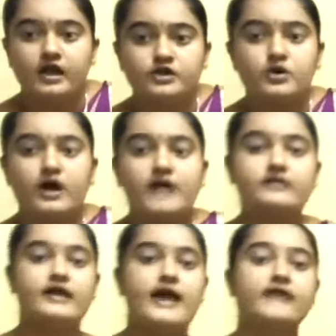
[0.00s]
to
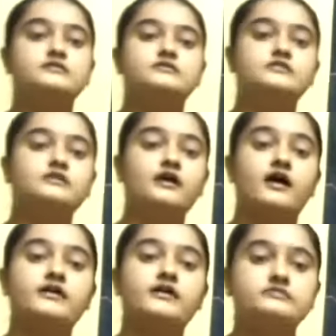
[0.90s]
attract the
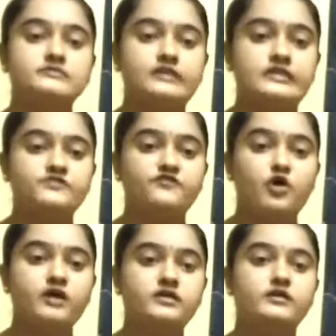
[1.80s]
insects
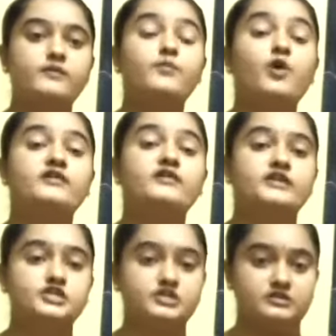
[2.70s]
for
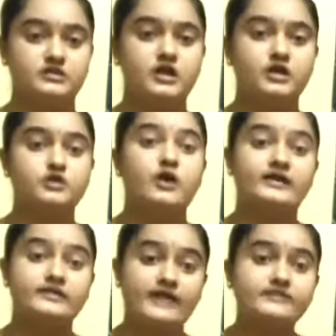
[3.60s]
pollination, to
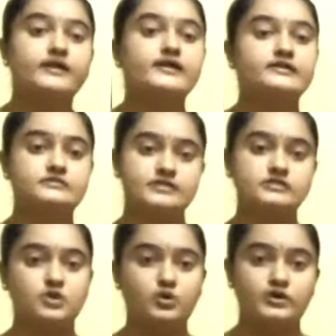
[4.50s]
attract the
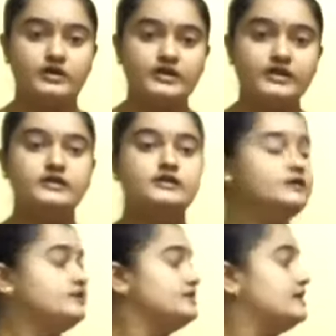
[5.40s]
insects only,
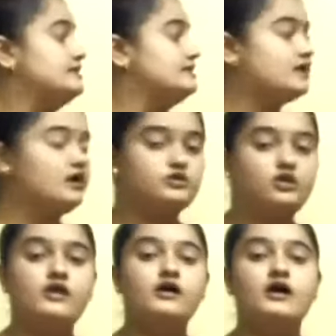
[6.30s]
the
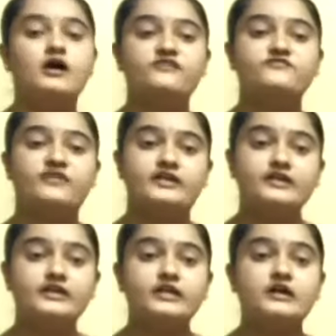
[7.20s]
corolla are
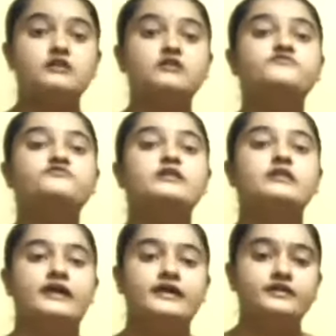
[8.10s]
very colorful
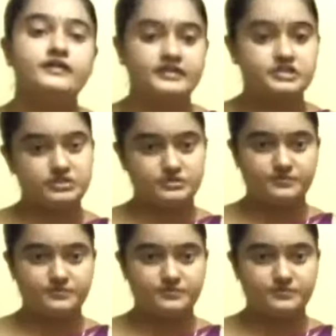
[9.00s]
in nature.